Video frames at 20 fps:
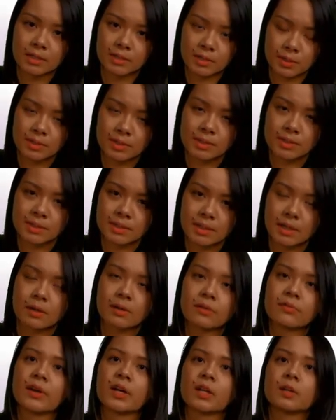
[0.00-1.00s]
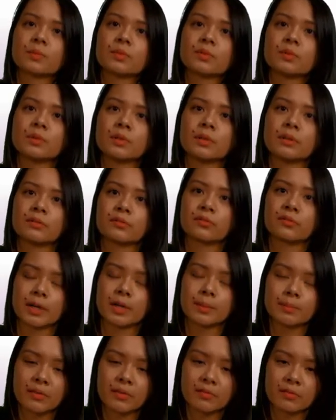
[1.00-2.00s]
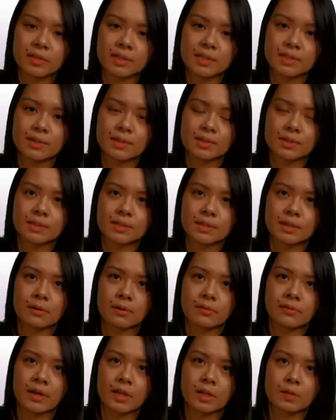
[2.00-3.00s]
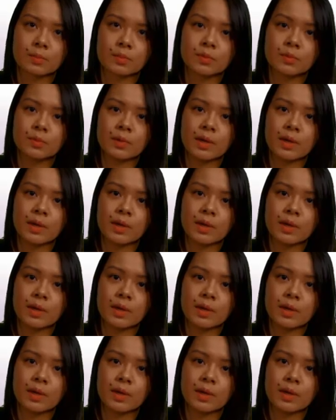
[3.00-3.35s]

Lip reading: doses that are available and 3 monthly doses that are available,